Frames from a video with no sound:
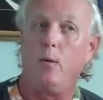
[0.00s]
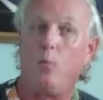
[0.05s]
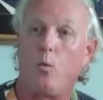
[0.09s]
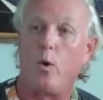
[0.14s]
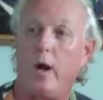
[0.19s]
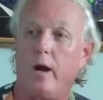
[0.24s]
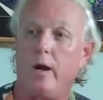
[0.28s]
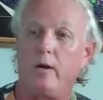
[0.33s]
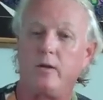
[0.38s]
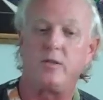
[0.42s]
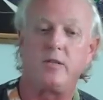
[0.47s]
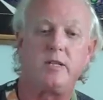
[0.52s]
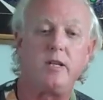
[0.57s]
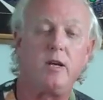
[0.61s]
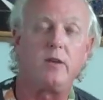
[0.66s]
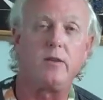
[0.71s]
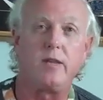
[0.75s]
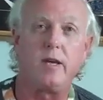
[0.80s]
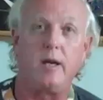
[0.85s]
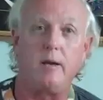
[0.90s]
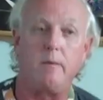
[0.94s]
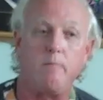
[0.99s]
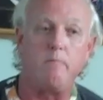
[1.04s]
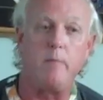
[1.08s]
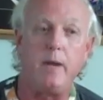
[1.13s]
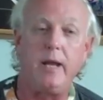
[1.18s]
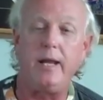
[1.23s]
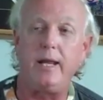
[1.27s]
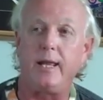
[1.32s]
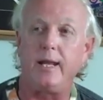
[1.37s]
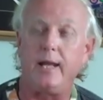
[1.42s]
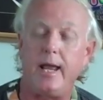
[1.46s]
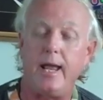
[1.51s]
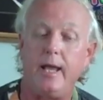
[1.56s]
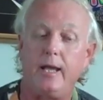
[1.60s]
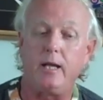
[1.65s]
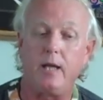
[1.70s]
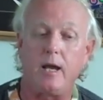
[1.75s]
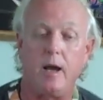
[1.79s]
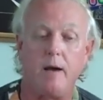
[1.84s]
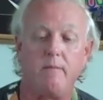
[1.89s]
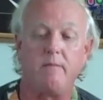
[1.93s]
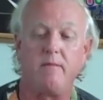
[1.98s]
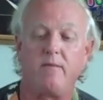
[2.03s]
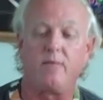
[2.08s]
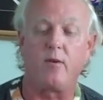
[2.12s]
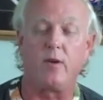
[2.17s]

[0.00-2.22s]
Where still the median income